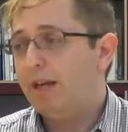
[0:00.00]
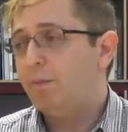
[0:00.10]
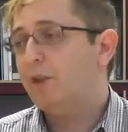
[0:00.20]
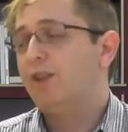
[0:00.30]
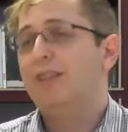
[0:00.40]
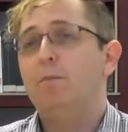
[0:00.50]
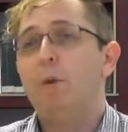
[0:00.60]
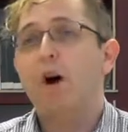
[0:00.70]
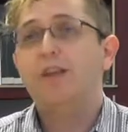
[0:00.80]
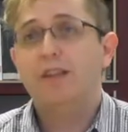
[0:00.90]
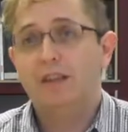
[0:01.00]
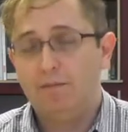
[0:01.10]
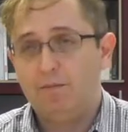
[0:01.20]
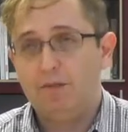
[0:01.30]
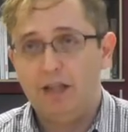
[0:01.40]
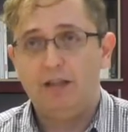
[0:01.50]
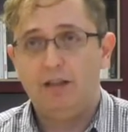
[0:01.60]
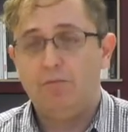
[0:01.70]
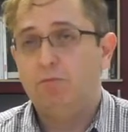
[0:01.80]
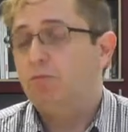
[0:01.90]
papers, deposit them
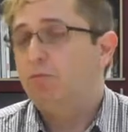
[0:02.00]
in